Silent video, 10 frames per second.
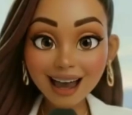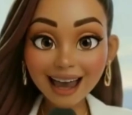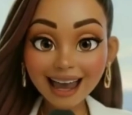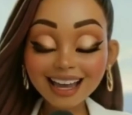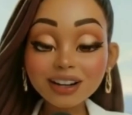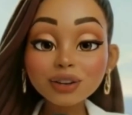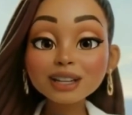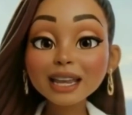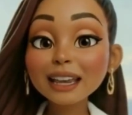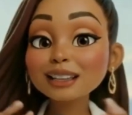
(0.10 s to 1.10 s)
Hey
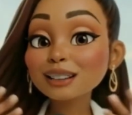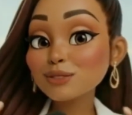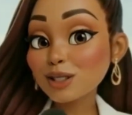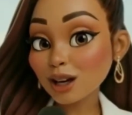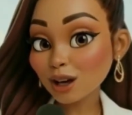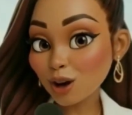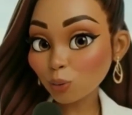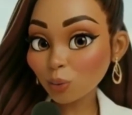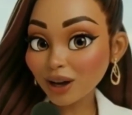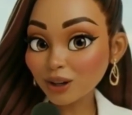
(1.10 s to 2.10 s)
creatives,
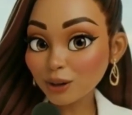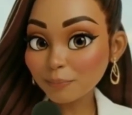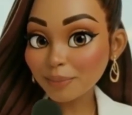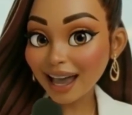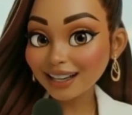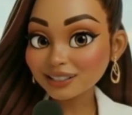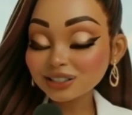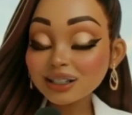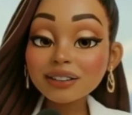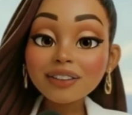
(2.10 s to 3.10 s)
welcome back
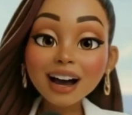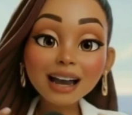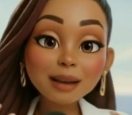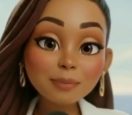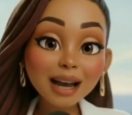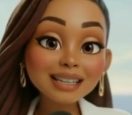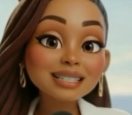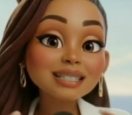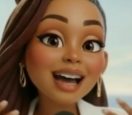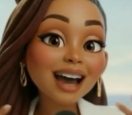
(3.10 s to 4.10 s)
to Divine by
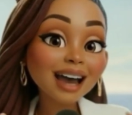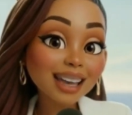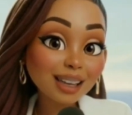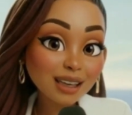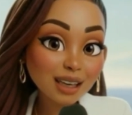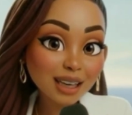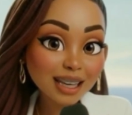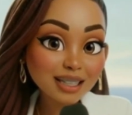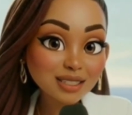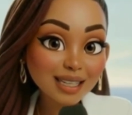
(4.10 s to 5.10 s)
Design.
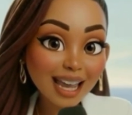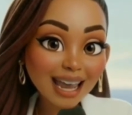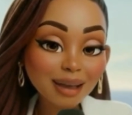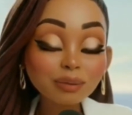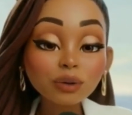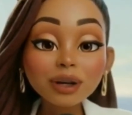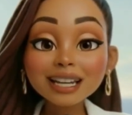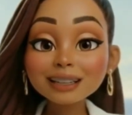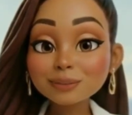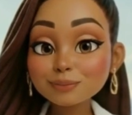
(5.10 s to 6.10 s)
It's K.
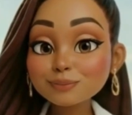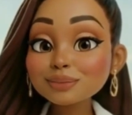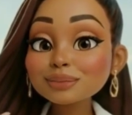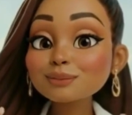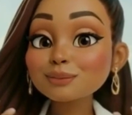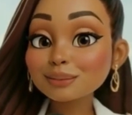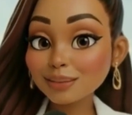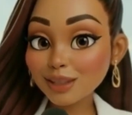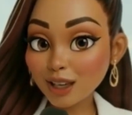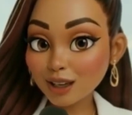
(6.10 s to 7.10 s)
Marie.
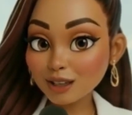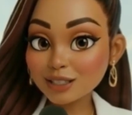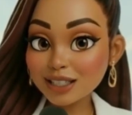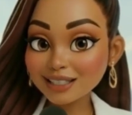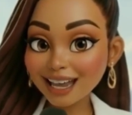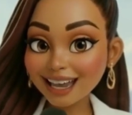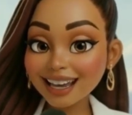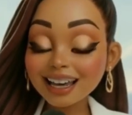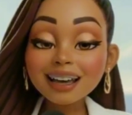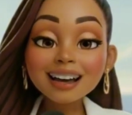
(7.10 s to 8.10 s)

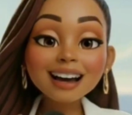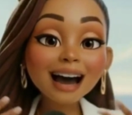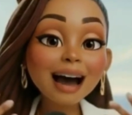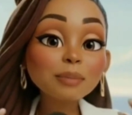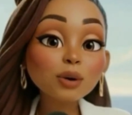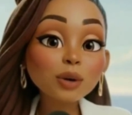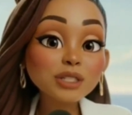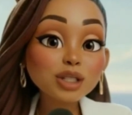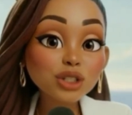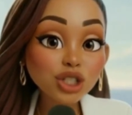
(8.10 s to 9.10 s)
Today, I'm going
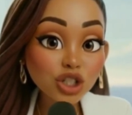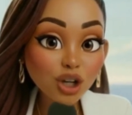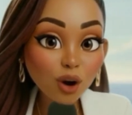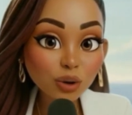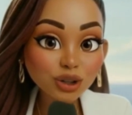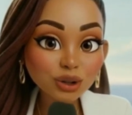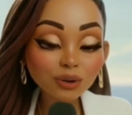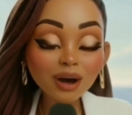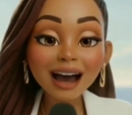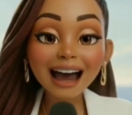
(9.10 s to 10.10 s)
to show
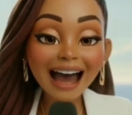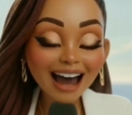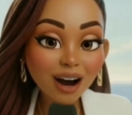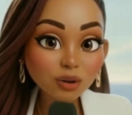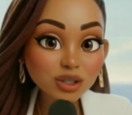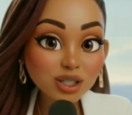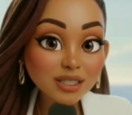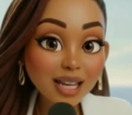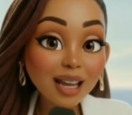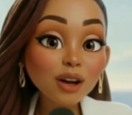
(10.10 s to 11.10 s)
you how to
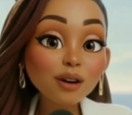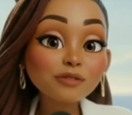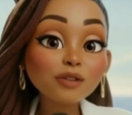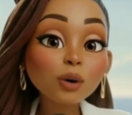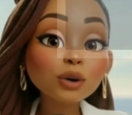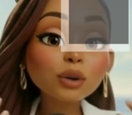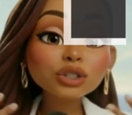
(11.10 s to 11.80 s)
take a photo